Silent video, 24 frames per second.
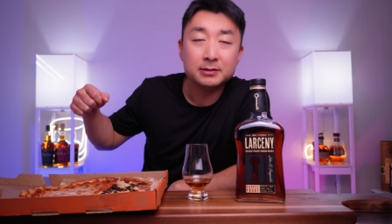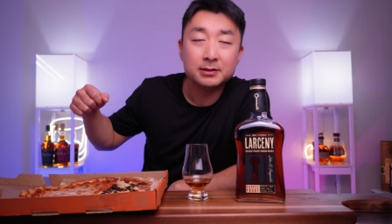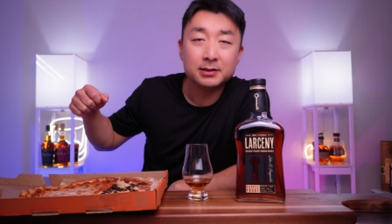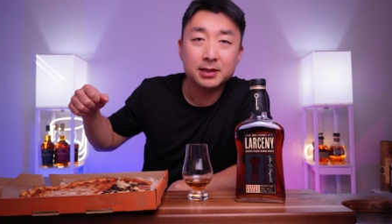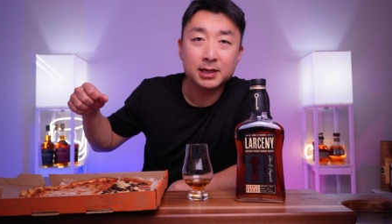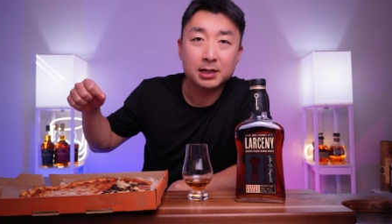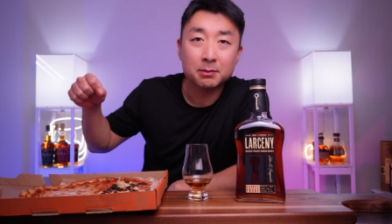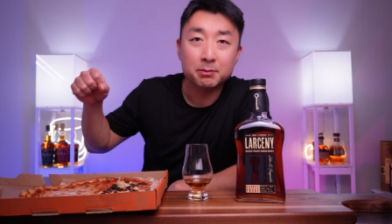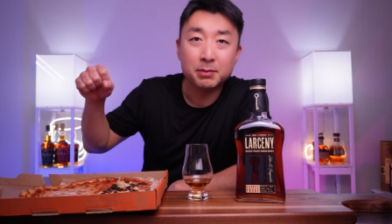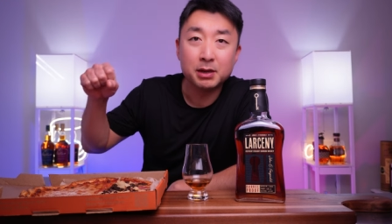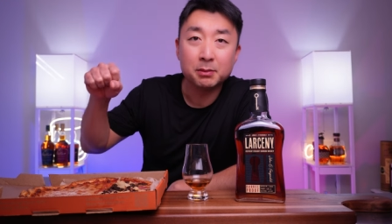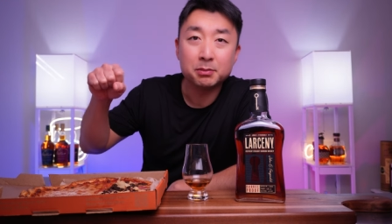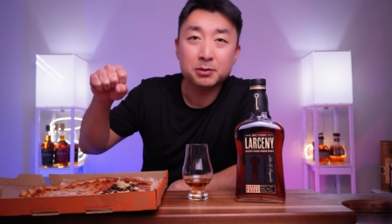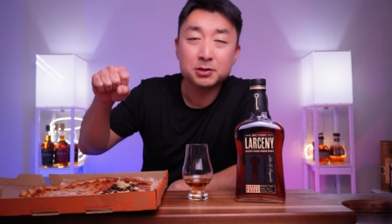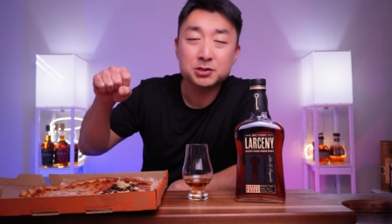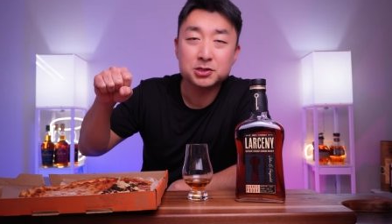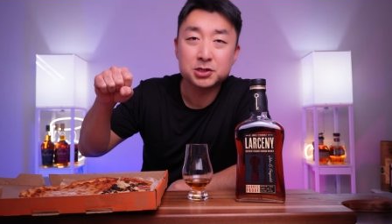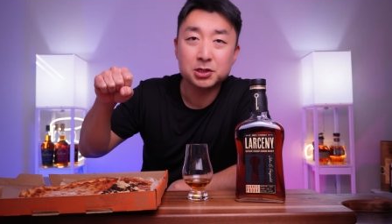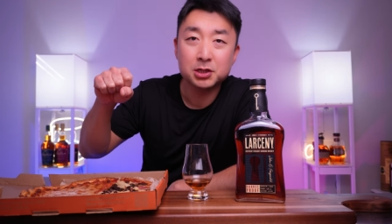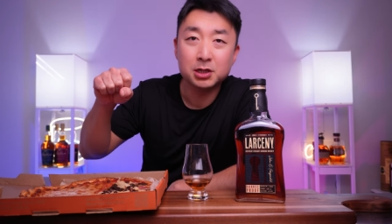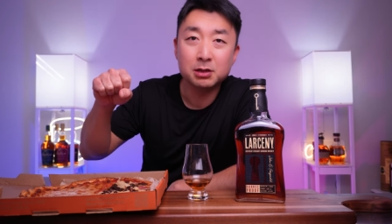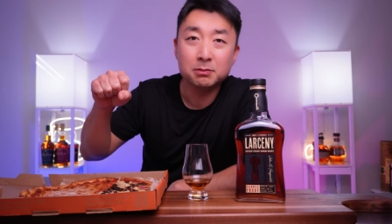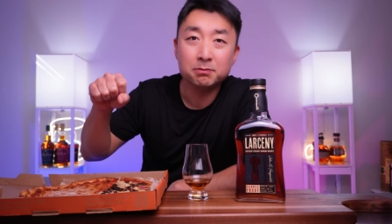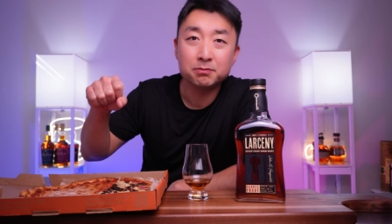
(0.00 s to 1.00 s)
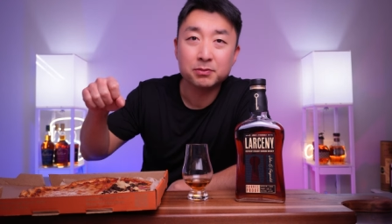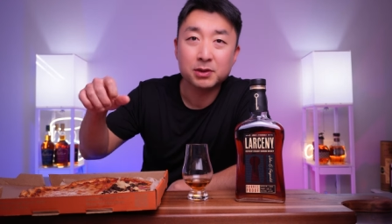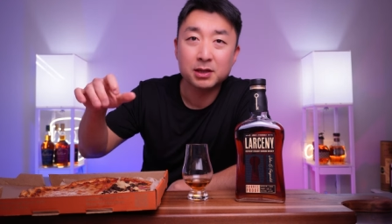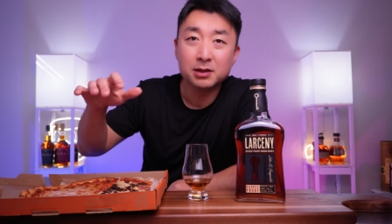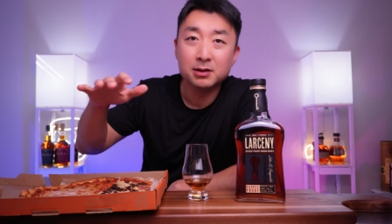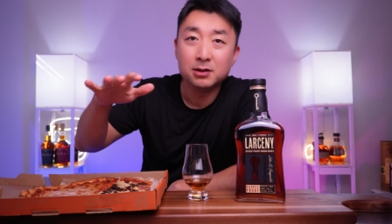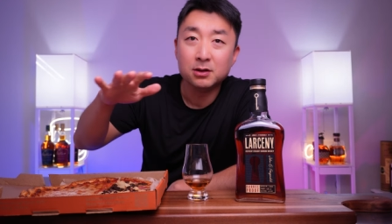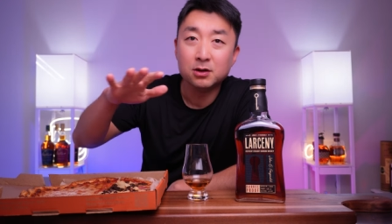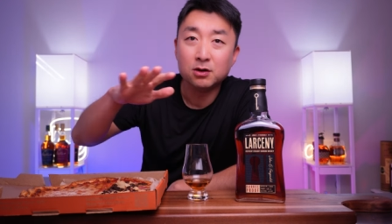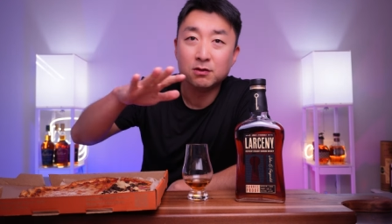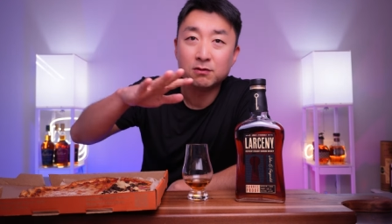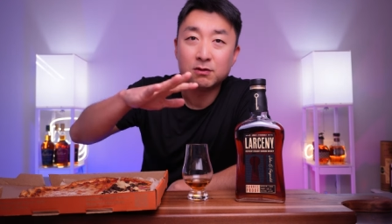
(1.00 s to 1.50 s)
like maple syrup
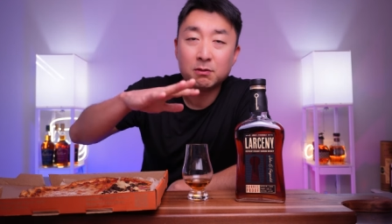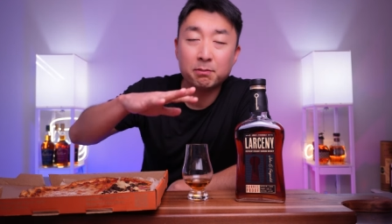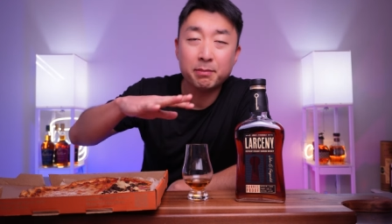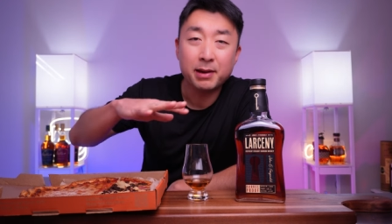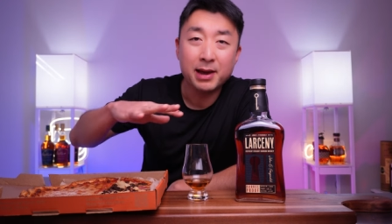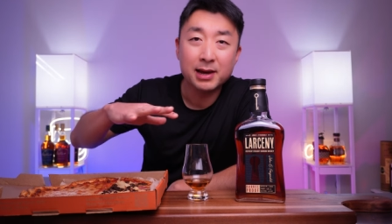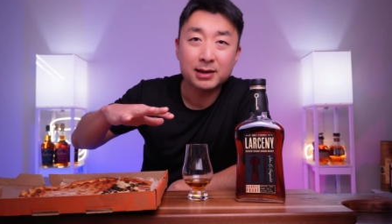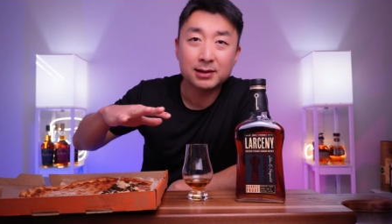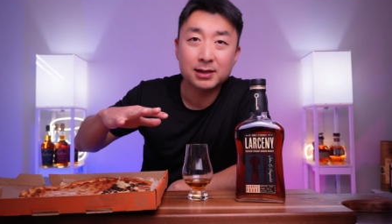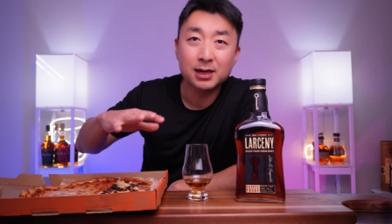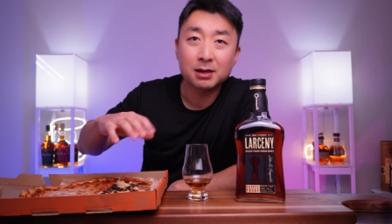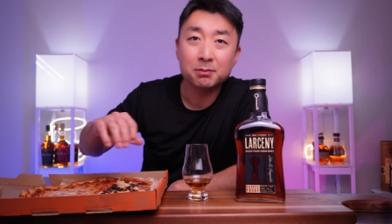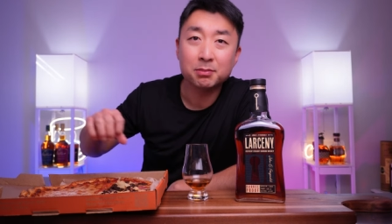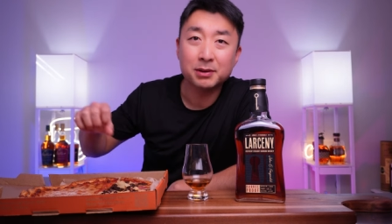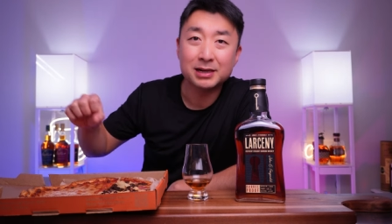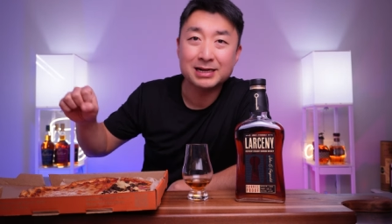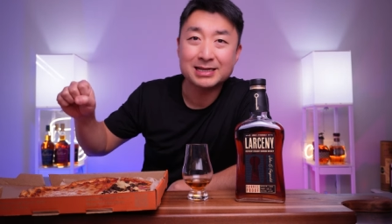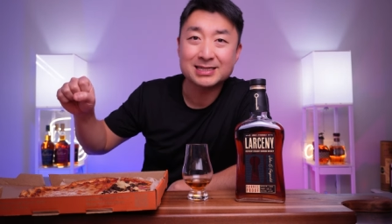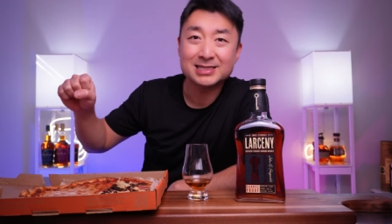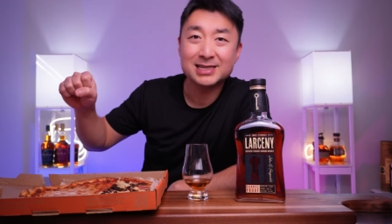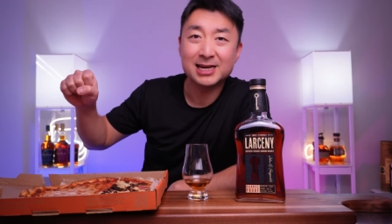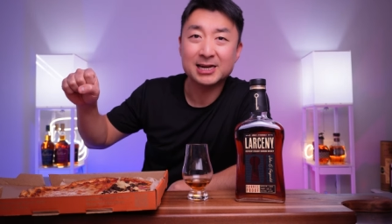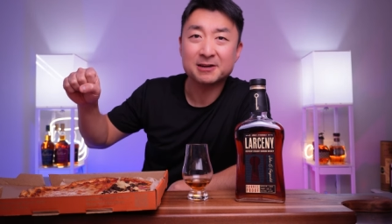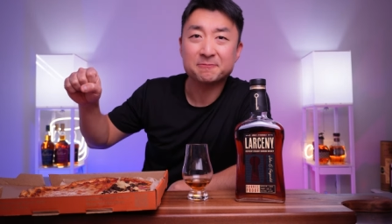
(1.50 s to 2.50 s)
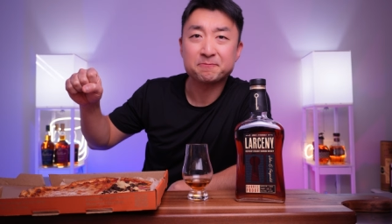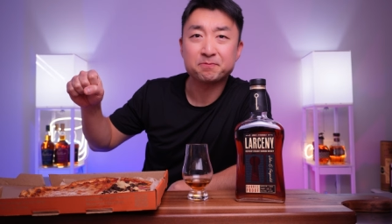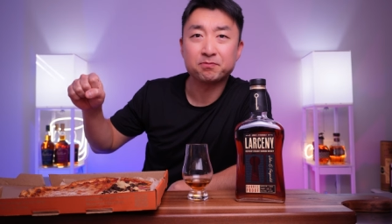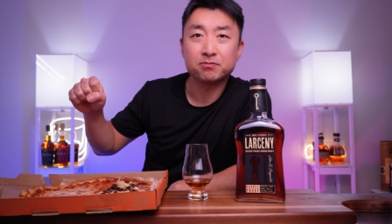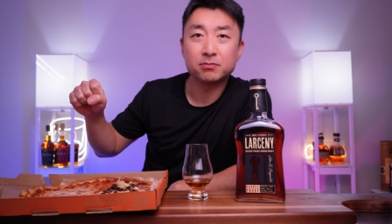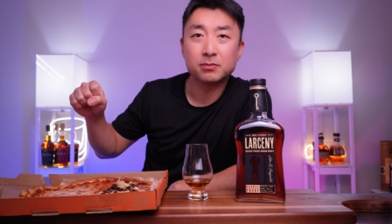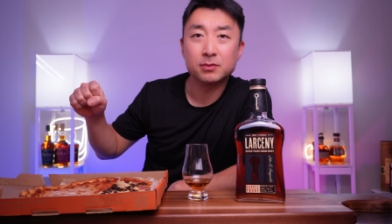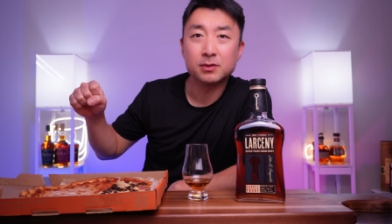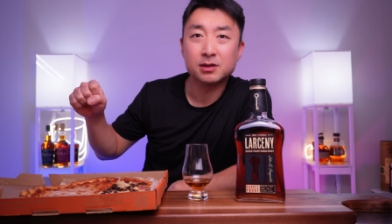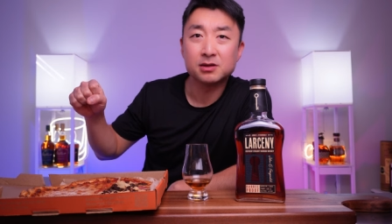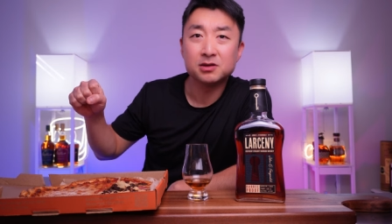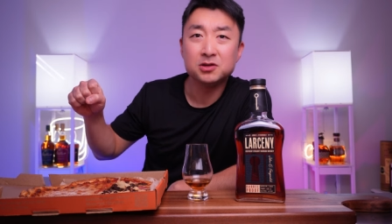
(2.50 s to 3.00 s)
over pancake, but it's like
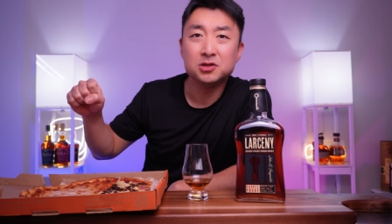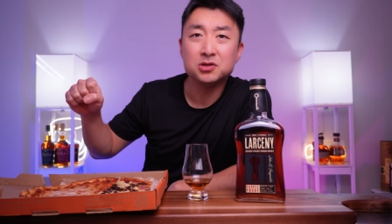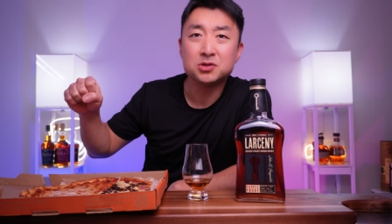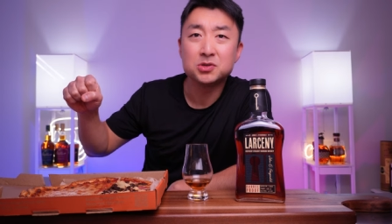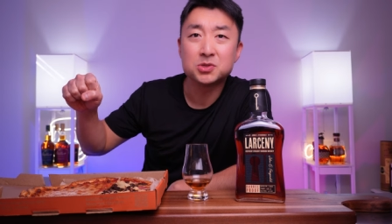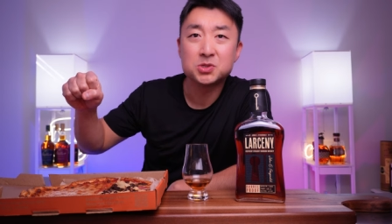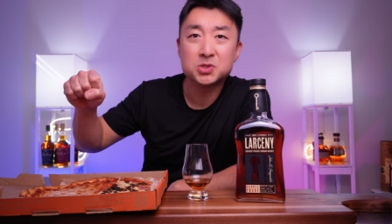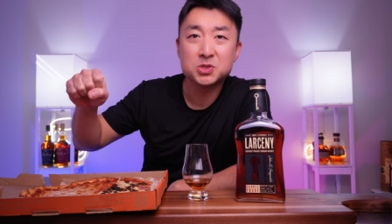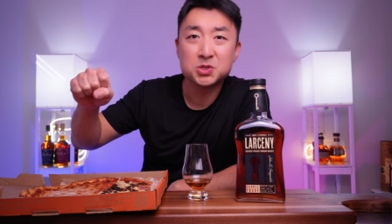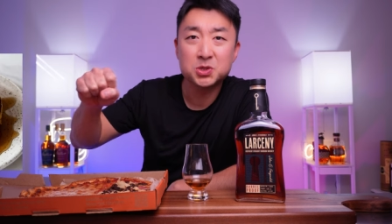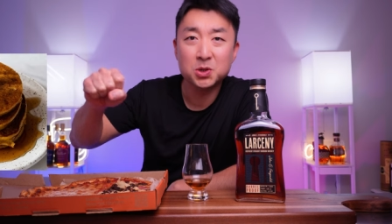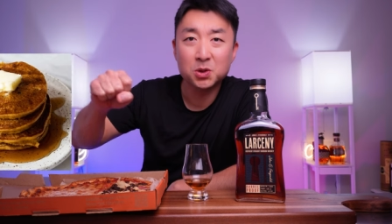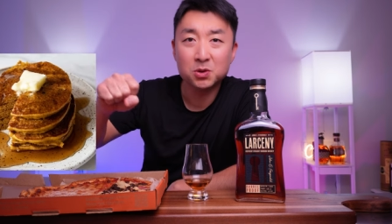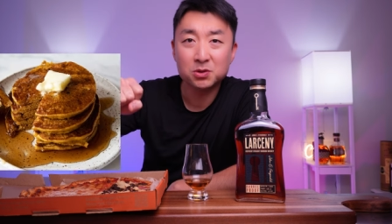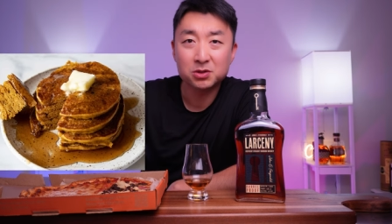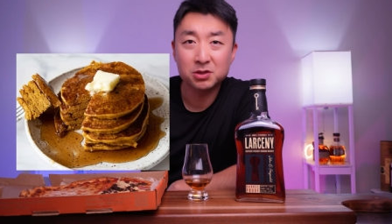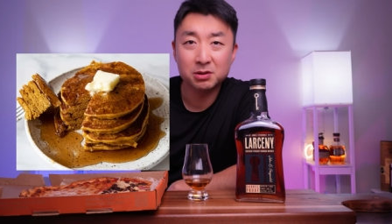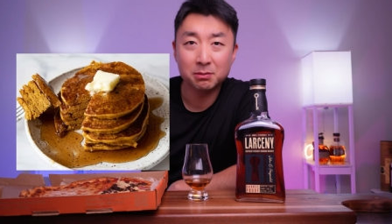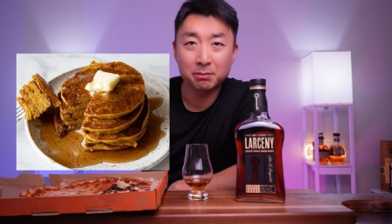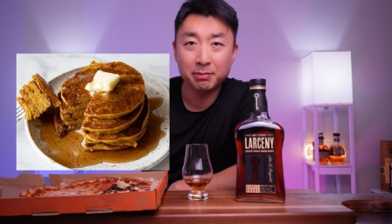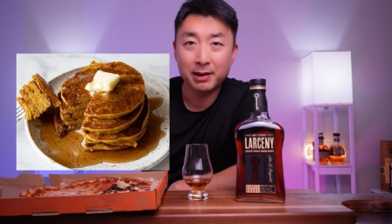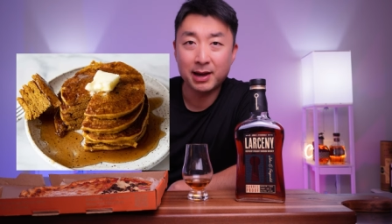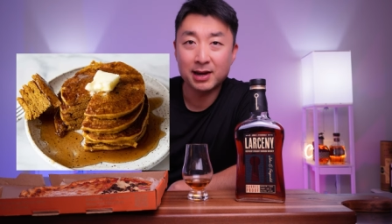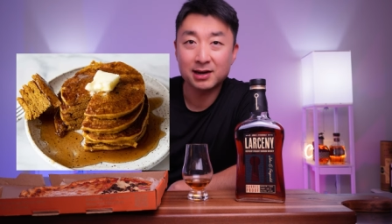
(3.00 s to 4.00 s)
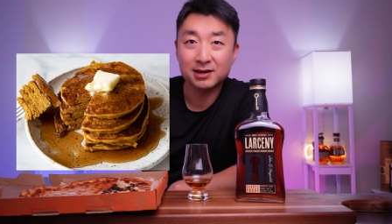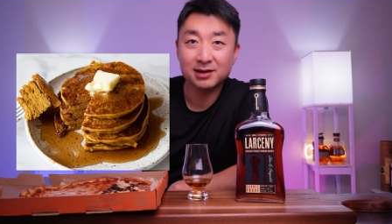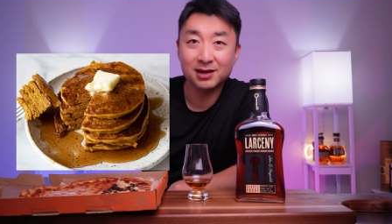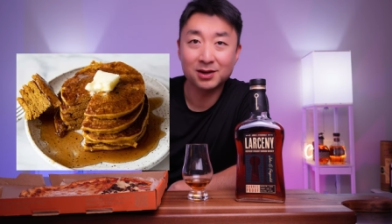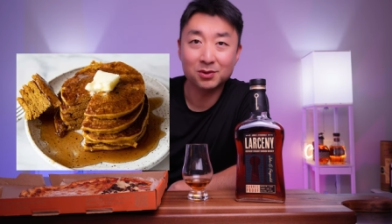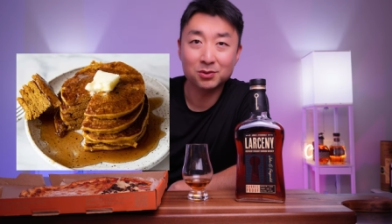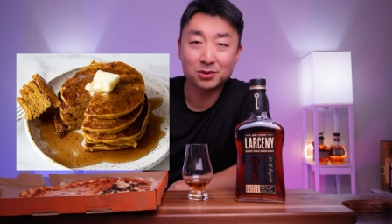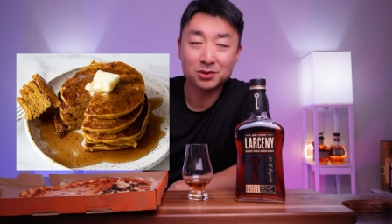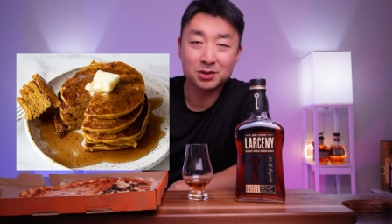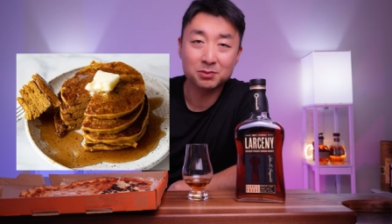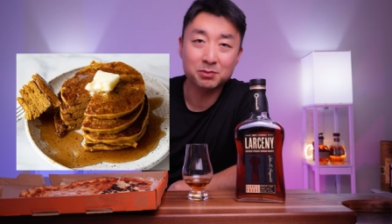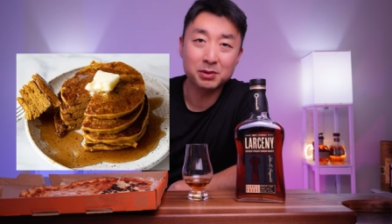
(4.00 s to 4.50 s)
you soak the
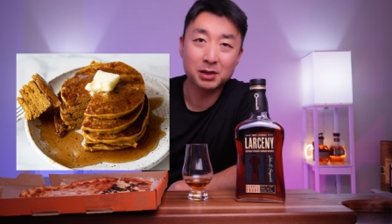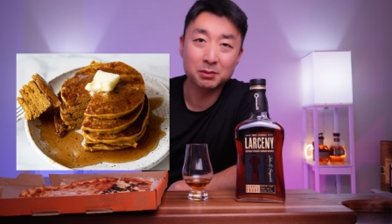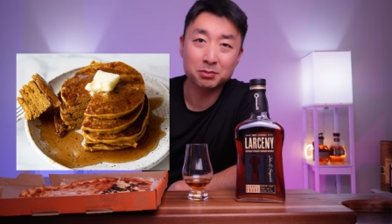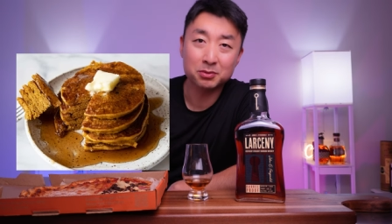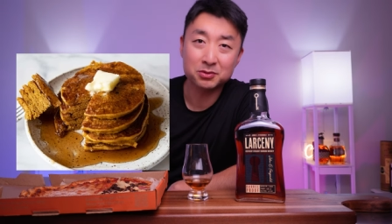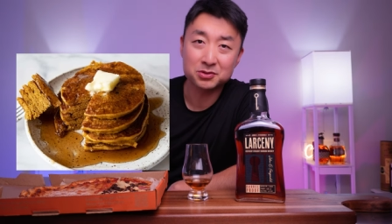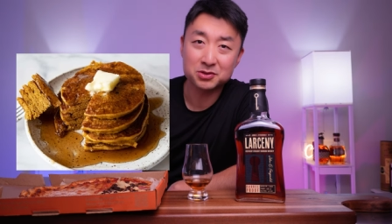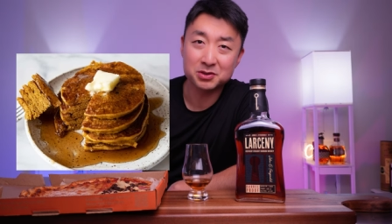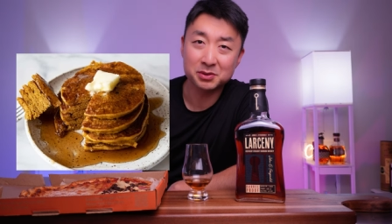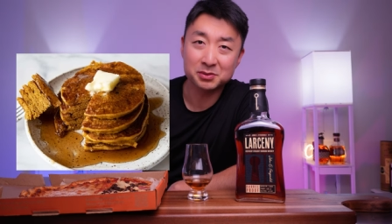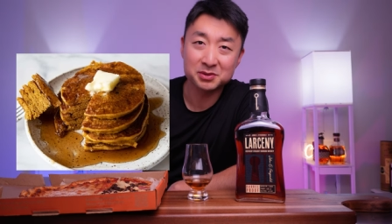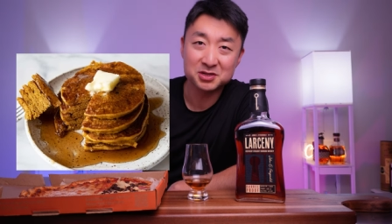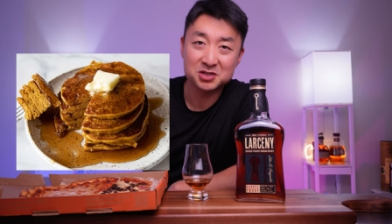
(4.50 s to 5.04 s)
pancake with the maple syrup.